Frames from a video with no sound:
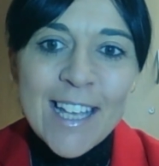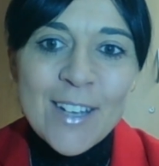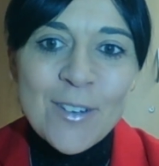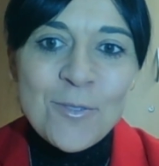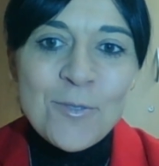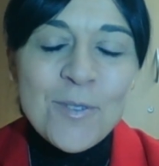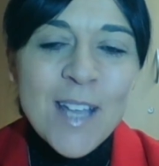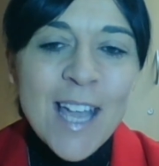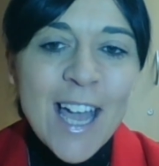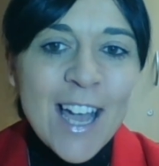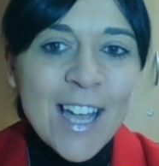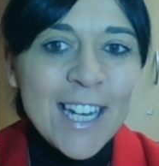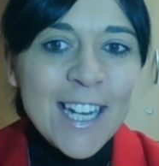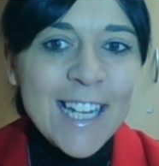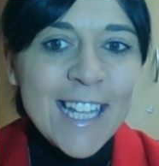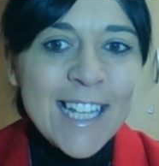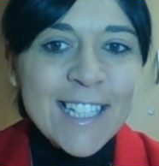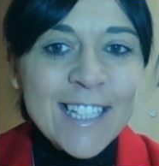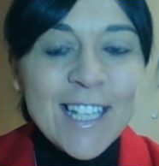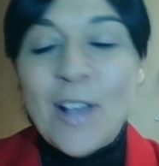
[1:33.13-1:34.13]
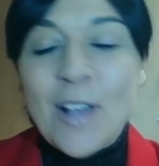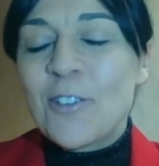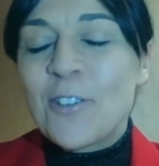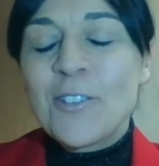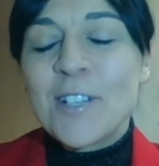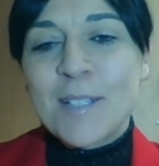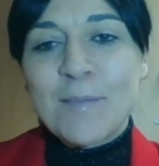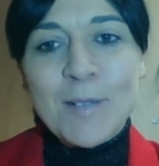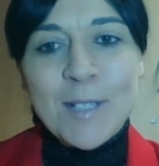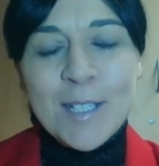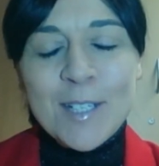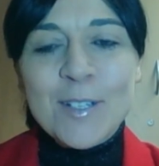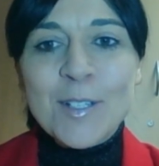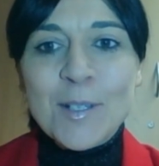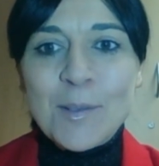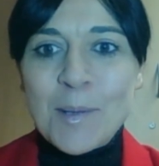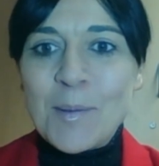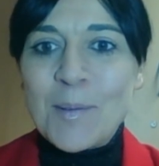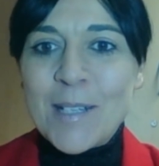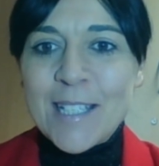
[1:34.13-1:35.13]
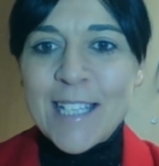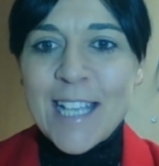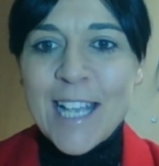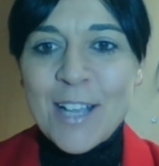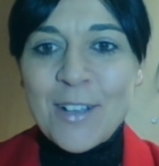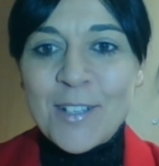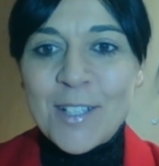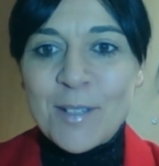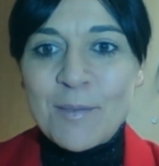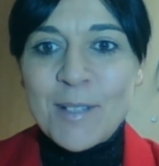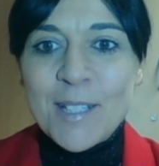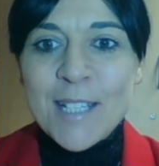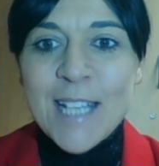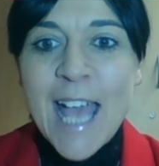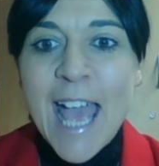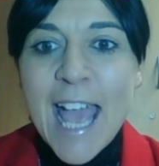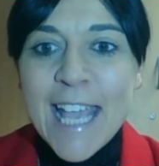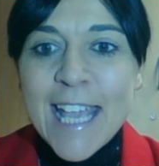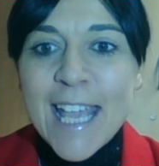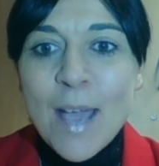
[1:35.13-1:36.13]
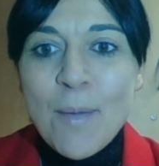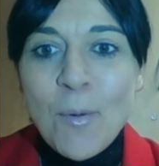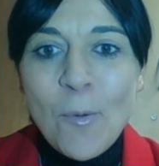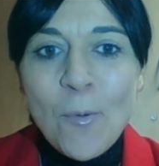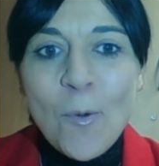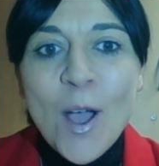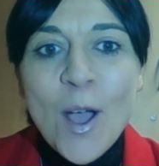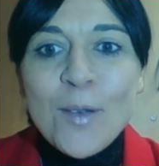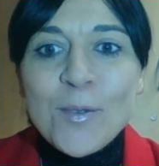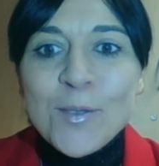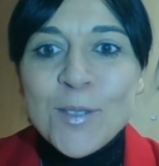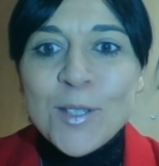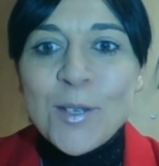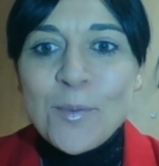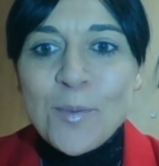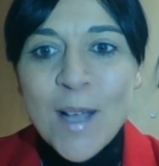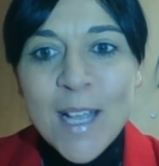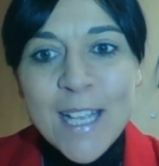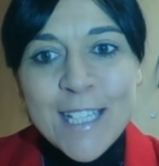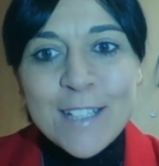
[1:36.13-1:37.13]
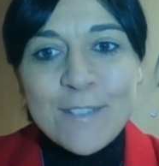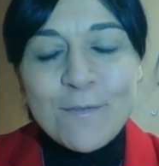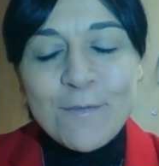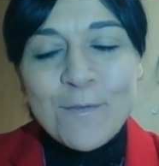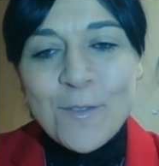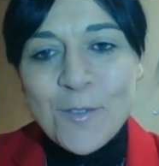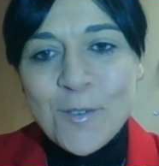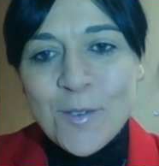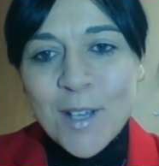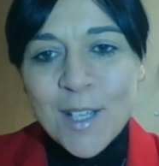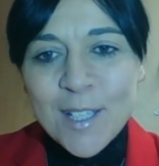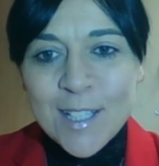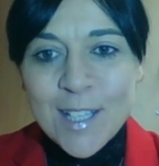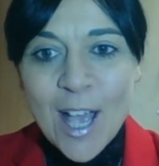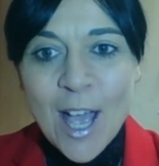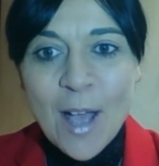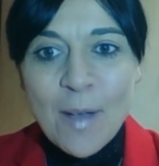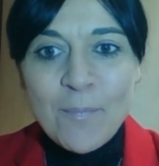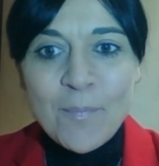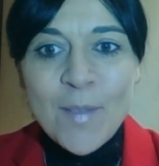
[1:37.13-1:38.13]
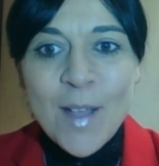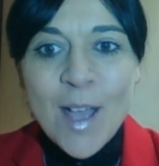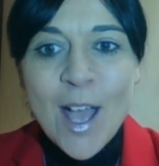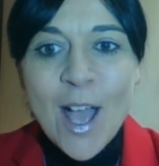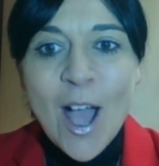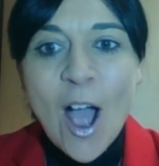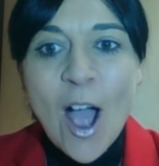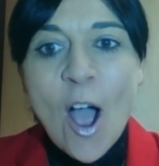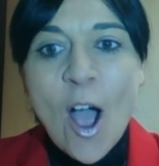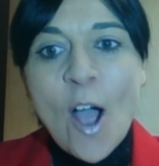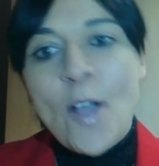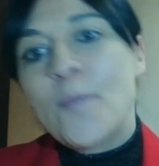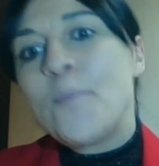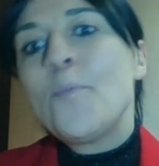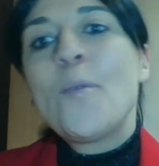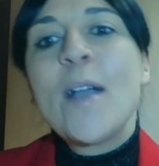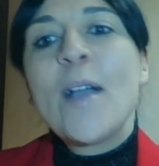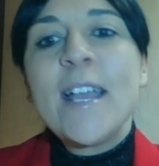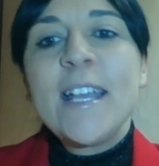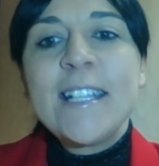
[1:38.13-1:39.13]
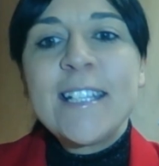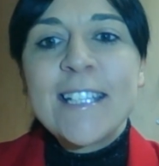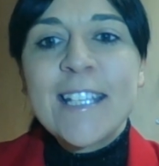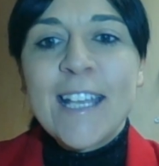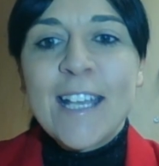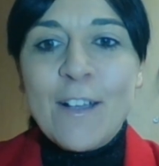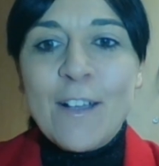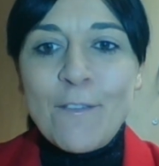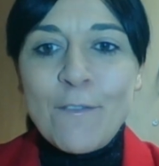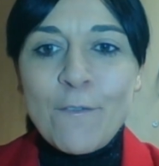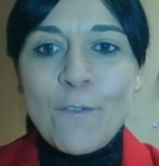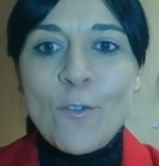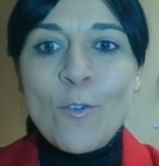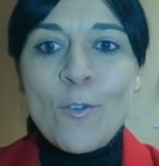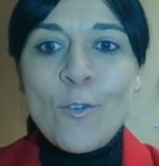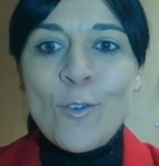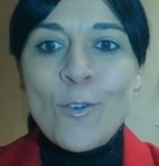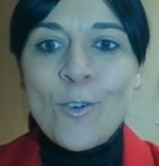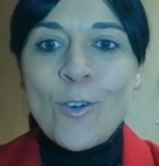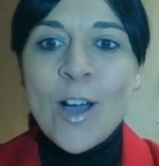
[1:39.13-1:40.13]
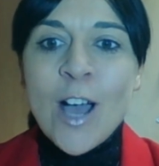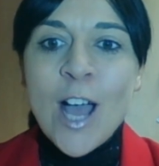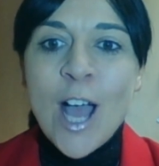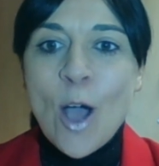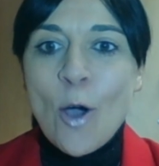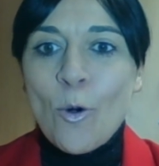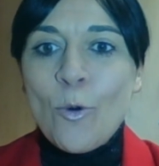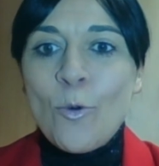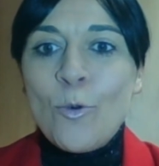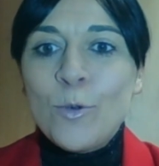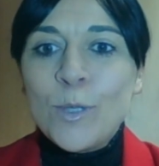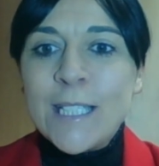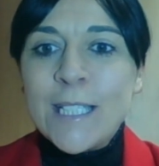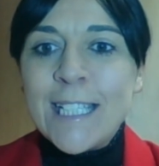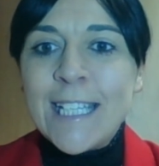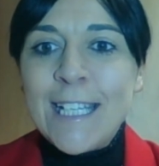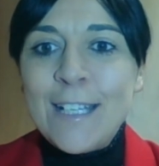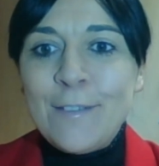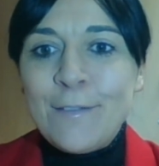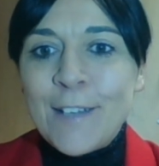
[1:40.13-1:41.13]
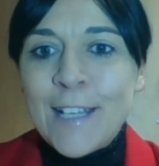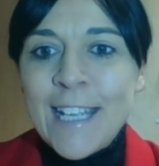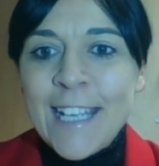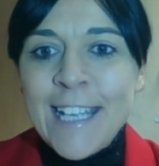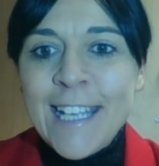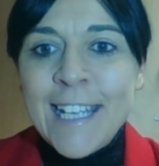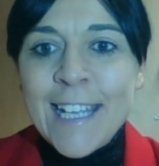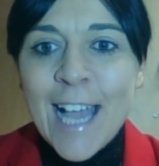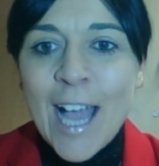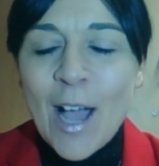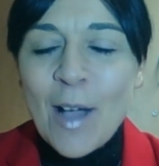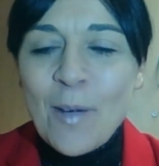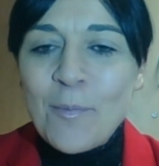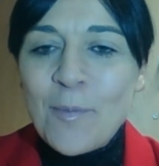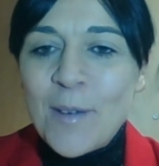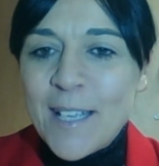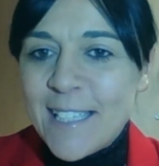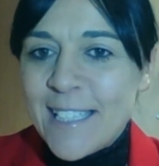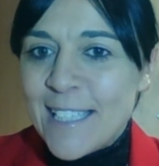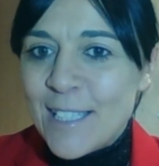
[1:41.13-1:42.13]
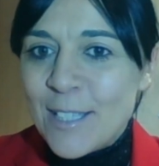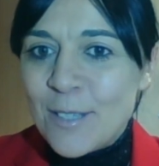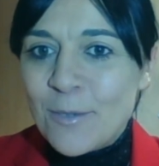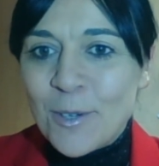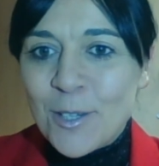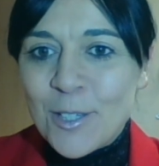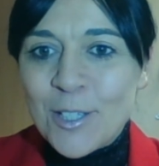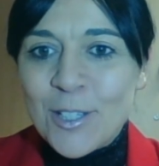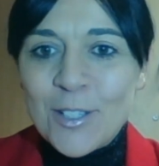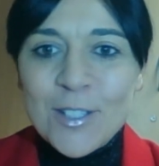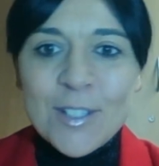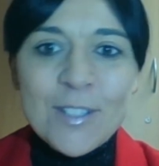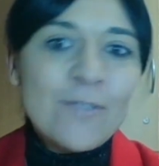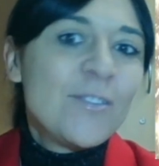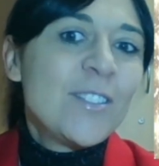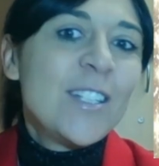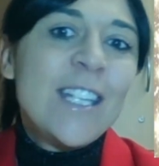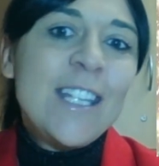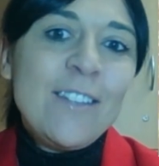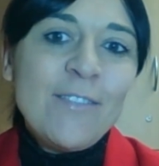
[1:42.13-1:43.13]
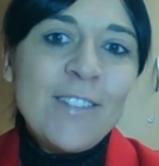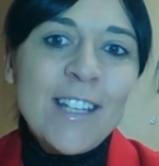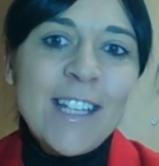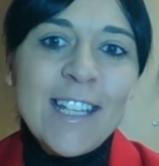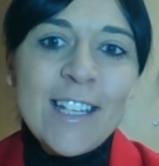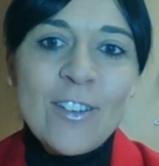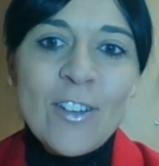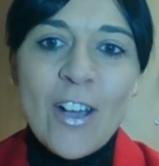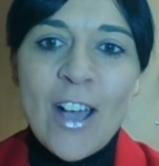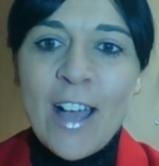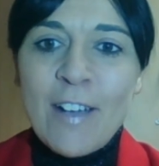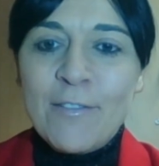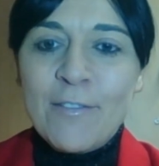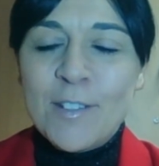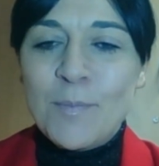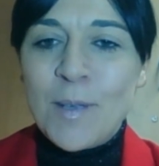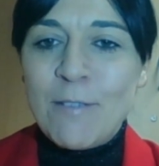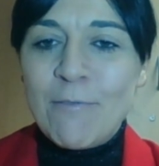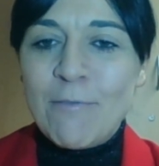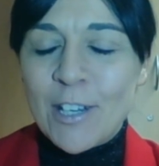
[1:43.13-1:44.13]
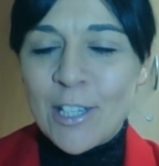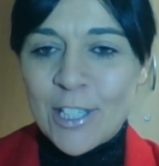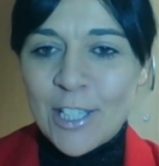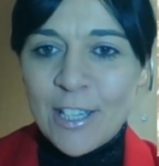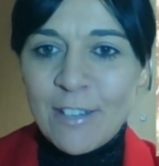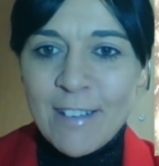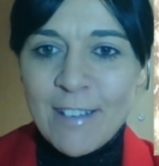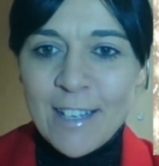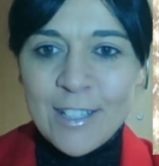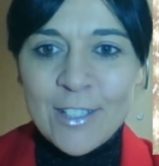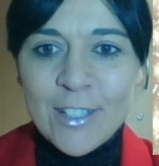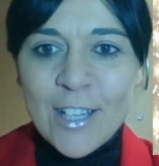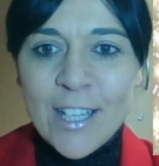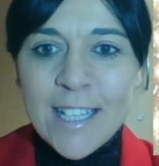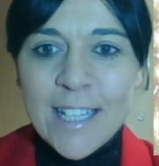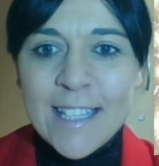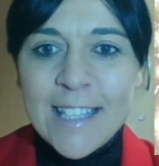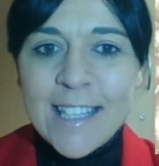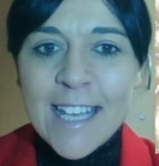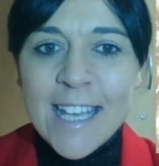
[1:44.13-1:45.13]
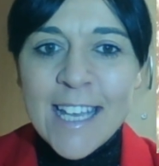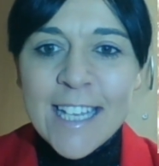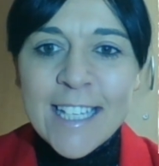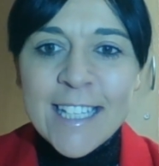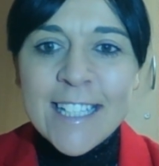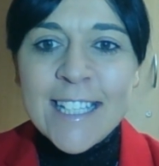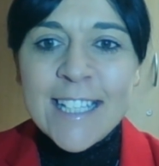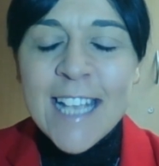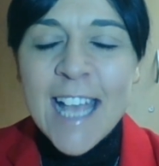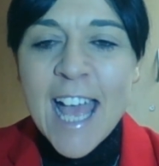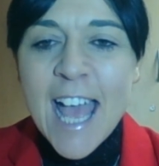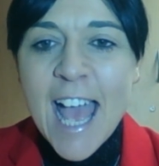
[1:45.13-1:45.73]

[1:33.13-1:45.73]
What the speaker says: Oh yeah, I can hear that. Christmas, lots of people are saying Christmas. Yeah, but what else are you waiting for? Because I'm waiting for all TV. I'm waiting to watch lots of TV and not have to be rushing around doing things.